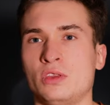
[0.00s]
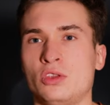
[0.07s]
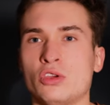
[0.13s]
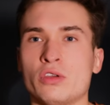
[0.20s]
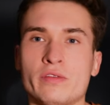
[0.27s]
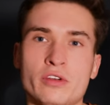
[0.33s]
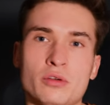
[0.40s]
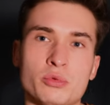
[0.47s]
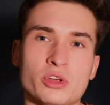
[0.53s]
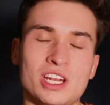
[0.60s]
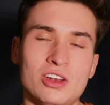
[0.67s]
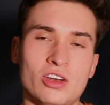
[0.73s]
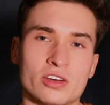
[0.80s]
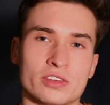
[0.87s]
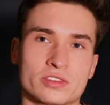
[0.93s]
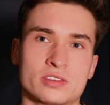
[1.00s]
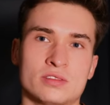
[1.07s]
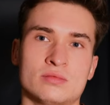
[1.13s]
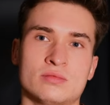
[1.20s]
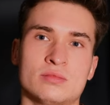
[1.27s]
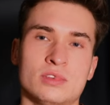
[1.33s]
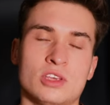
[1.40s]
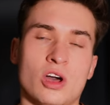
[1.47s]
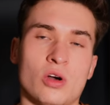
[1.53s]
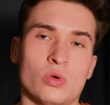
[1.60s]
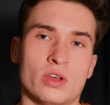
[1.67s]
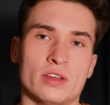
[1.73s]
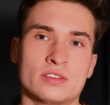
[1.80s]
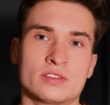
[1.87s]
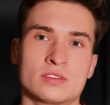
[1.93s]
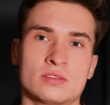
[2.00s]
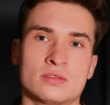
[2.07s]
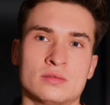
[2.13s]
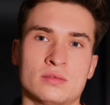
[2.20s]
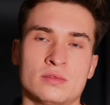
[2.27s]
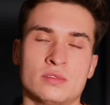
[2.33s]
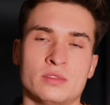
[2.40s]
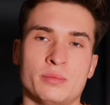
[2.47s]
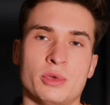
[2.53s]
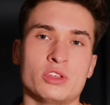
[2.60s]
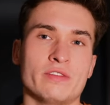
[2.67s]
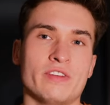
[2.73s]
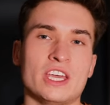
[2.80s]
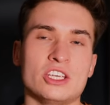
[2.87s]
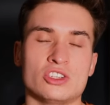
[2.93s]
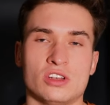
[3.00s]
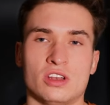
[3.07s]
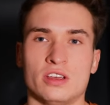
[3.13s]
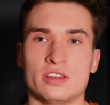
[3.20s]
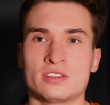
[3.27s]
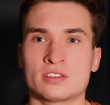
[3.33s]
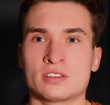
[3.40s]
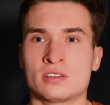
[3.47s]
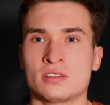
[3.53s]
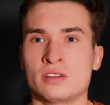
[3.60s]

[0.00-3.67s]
you can feel pretty lost, goalless, motivationless.